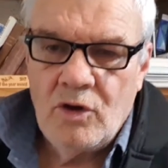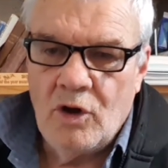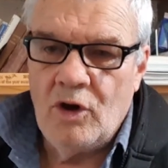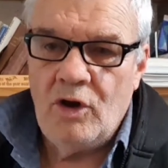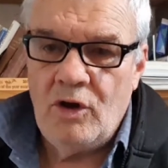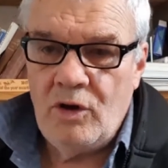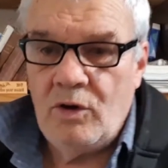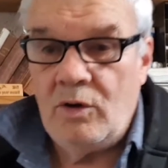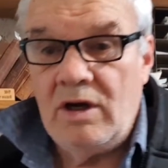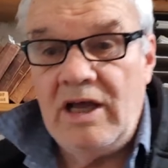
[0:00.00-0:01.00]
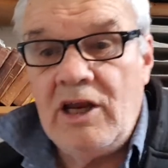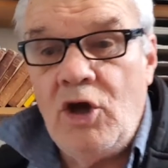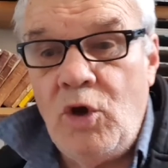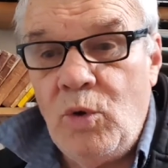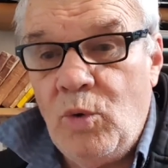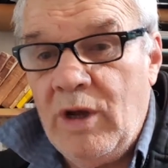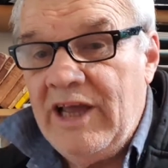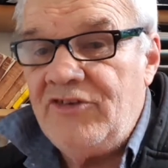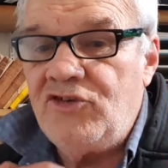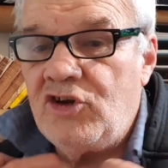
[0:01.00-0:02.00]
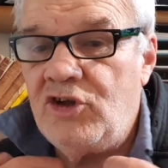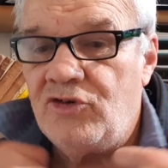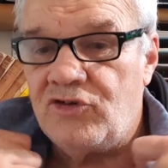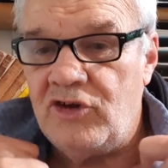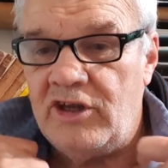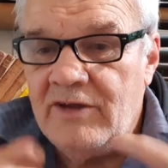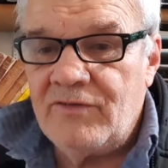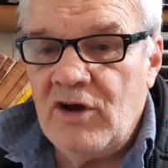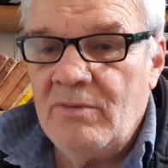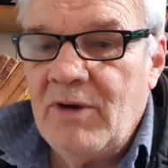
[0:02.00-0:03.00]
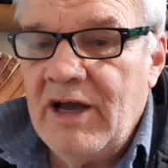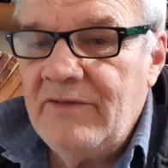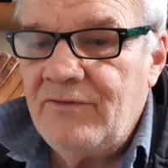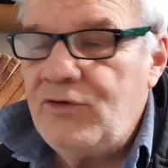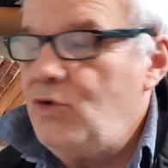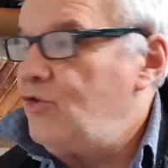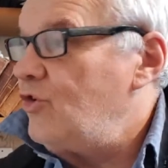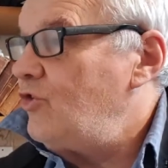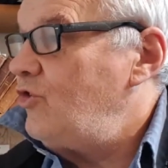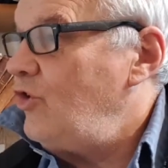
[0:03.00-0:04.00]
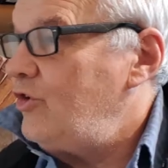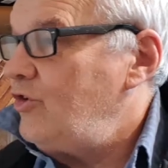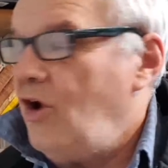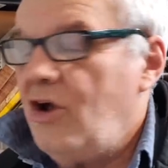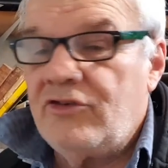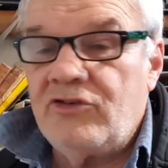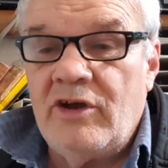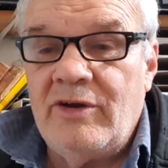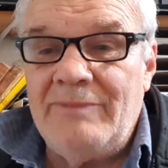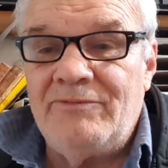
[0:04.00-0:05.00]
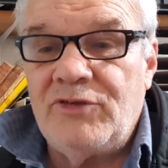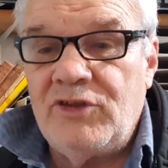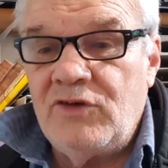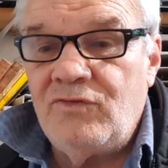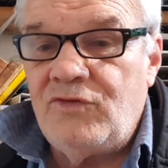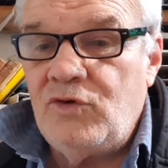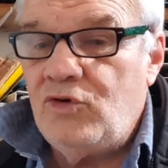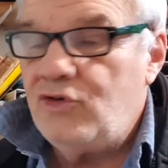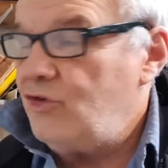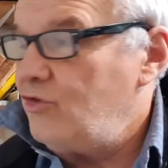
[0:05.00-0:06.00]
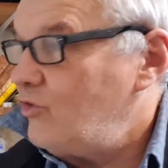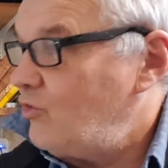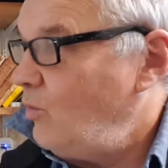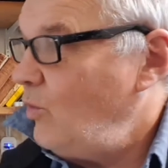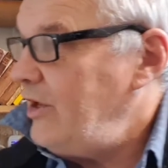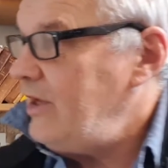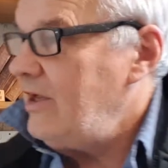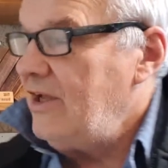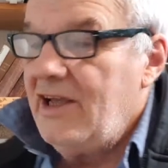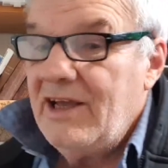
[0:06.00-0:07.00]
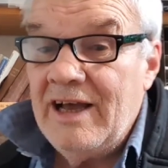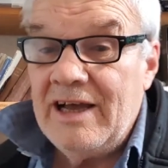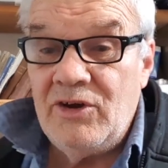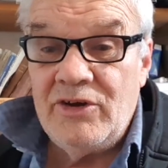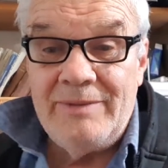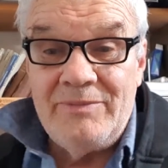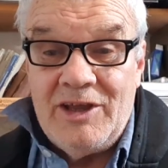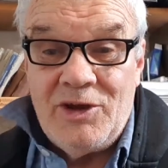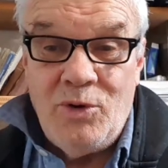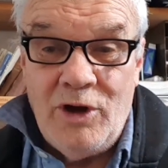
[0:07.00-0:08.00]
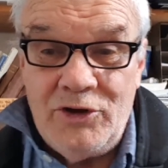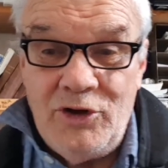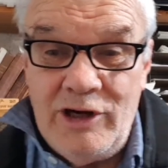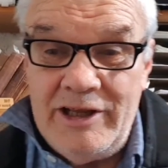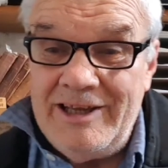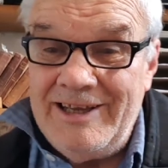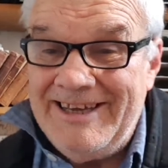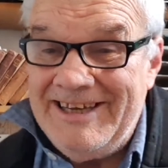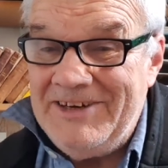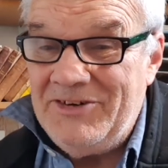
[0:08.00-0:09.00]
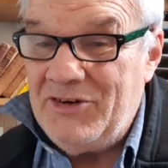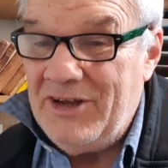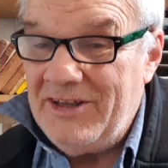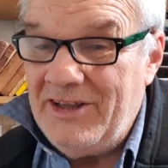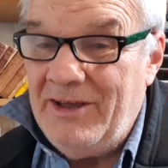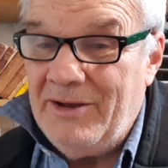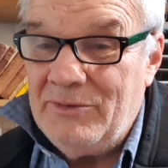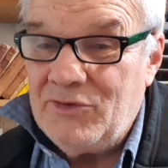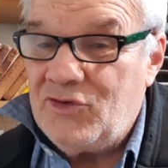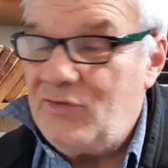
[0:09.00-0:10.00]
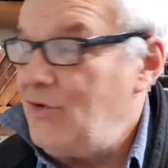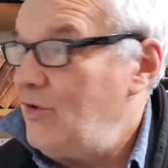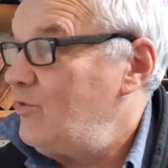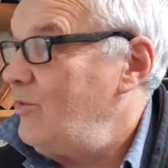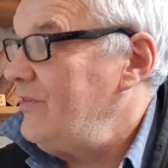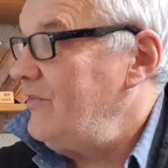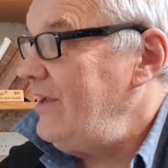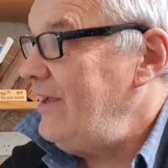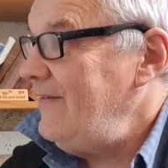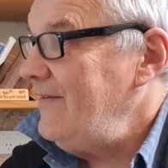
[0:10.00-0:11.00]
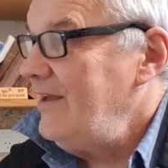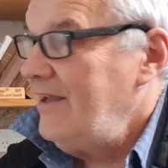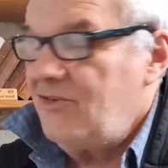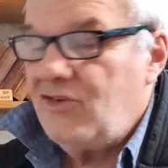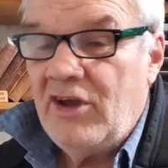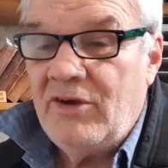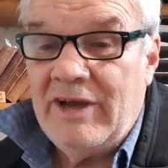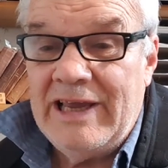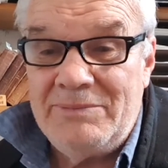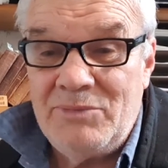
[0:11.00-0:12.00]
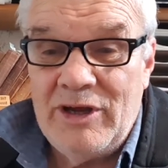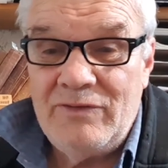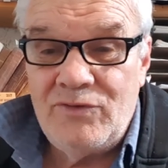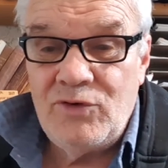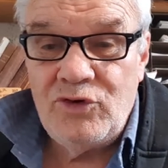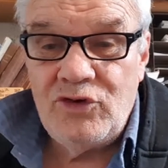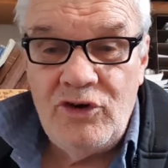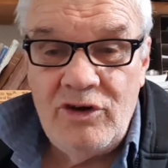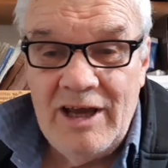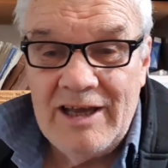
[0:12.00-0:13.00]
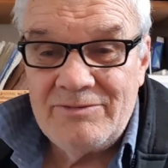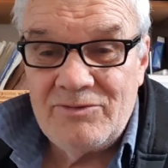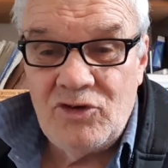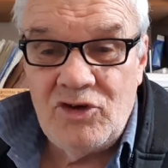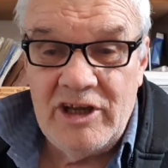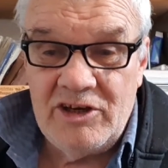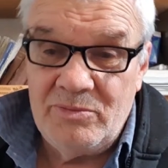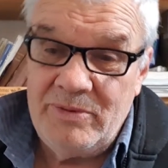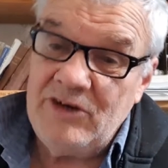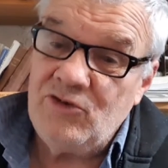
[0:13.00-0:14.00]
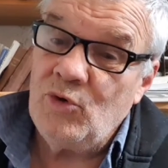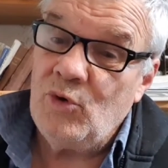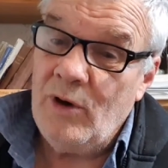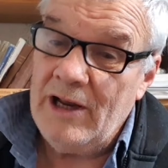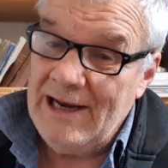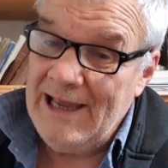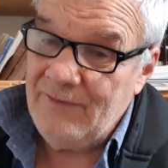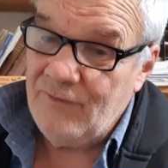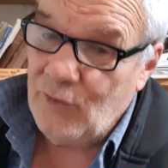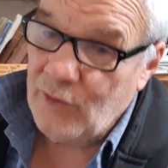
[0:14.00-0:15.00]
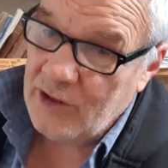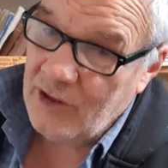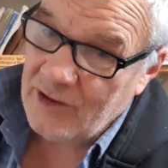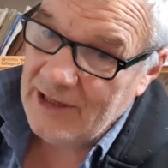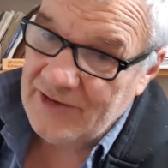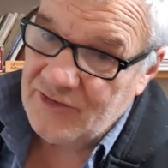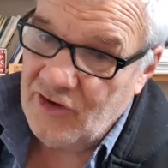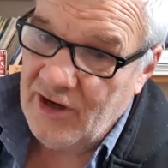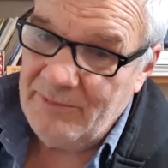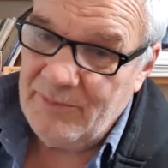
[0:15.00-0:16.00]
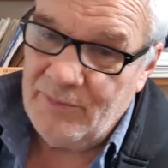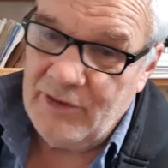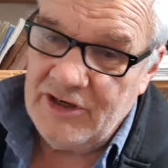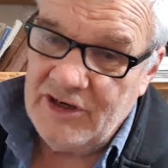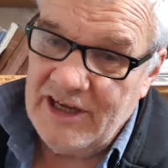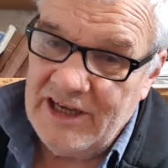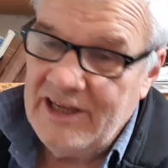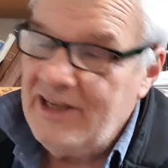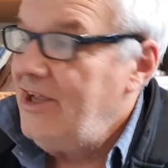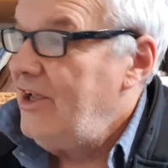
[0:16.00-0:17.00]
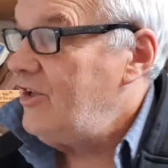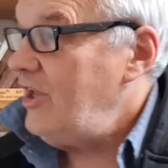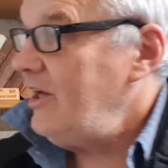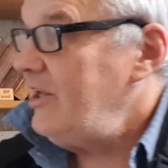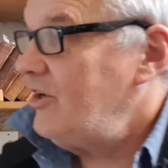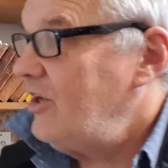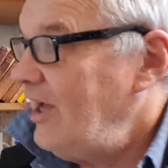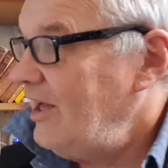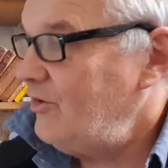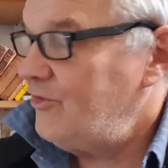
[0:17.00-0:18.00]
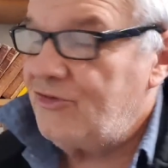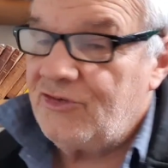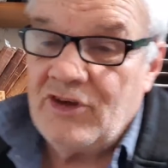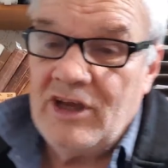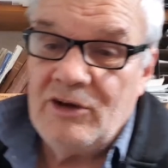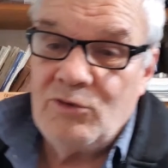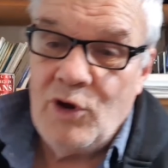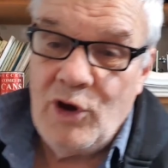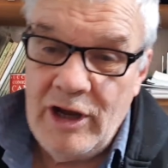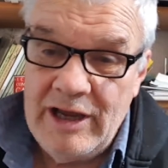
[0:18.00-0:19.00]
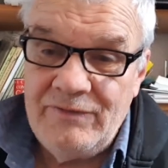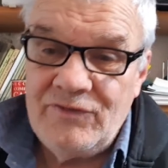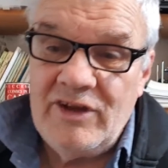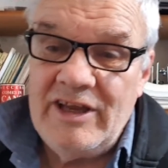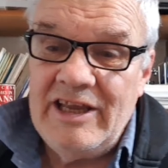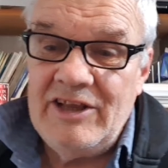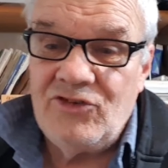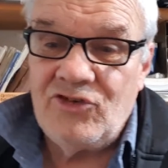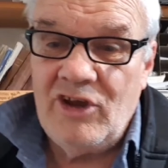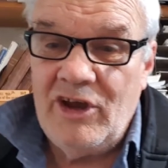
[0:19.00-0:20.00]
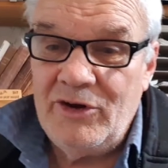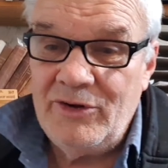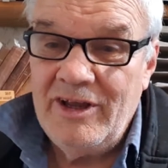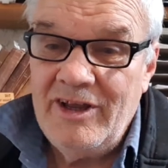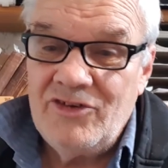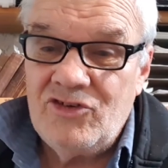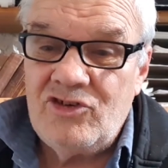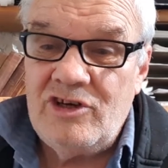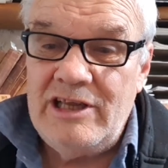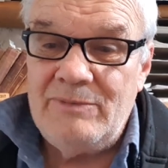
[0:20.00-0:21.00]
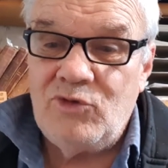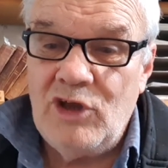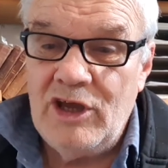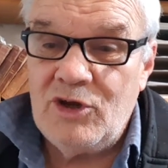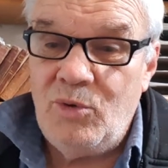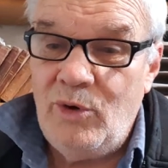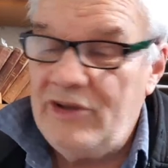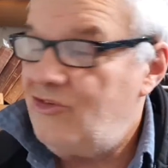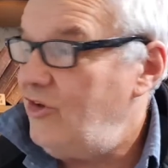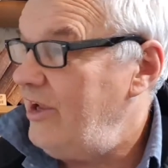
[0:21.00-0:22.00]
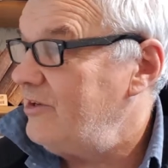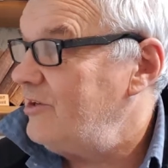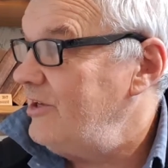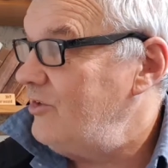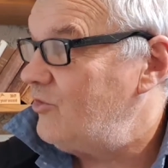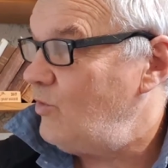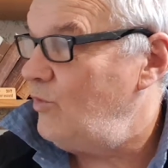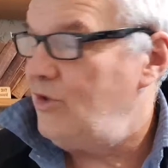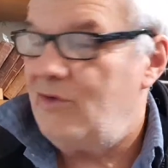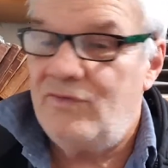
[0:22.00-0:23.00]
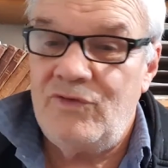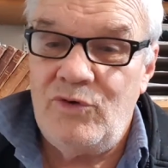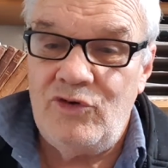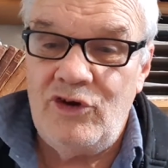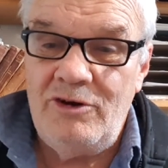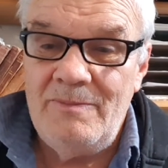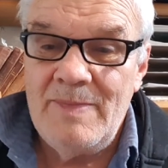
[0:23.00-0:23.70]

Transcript: Oh, hello. As you can see, I've got my infusion shirt on, so up for the infusion this morning. I got up there quite early and, yeah, I was the first one there. So I had my infusion. I didn't get to bed till quite late, 4 o'clock last night, when Kelly and Carlos arrived, and so slept quite soundly through the infusion.